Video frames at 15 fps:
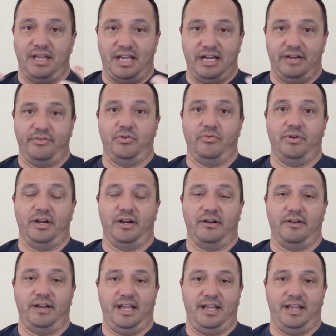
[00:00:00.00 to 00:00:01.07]

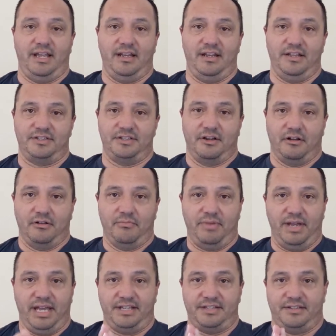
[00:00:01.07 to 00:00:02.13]
everywhere, and it's all
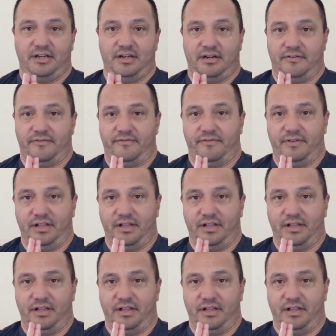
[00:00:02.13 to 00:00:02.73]
based off,